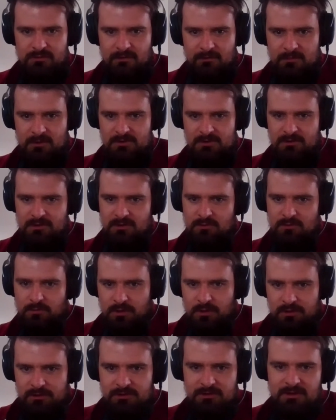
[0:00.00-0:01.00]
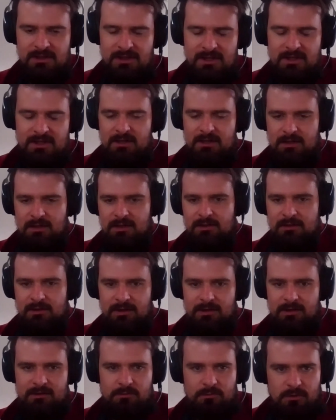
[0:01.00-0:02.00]
especially in a world
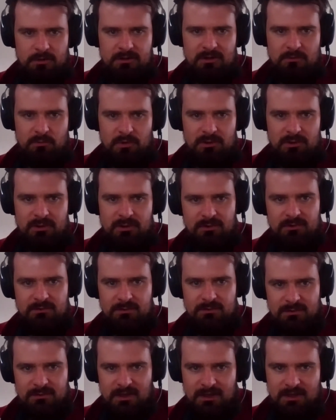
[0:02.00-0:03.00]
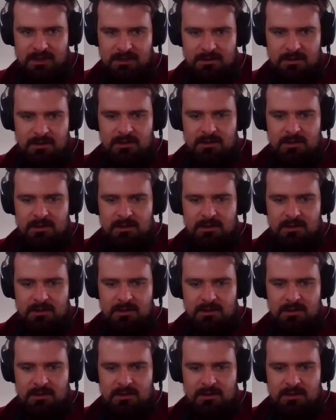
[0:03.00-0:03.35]
like the world that we live in today,